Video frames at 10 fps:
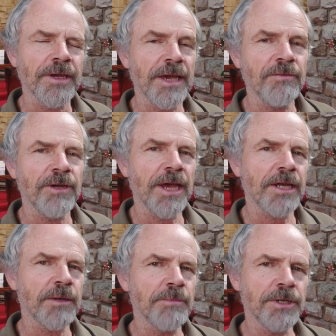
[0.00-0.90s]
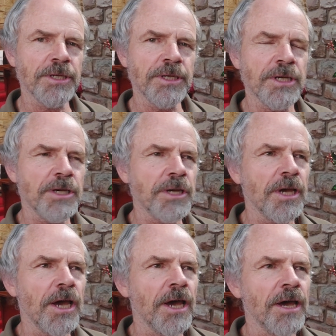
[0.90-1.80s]
David had committed
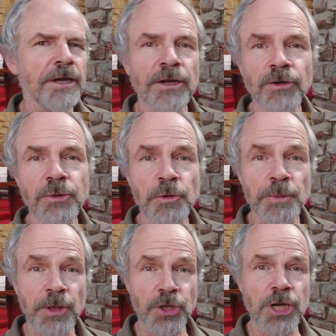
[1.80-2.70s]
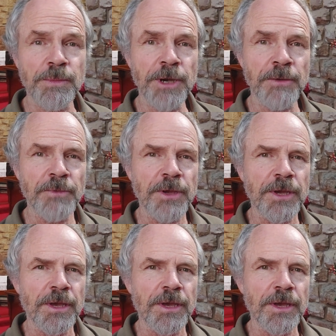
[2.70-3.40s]
adultery with Bathsheba,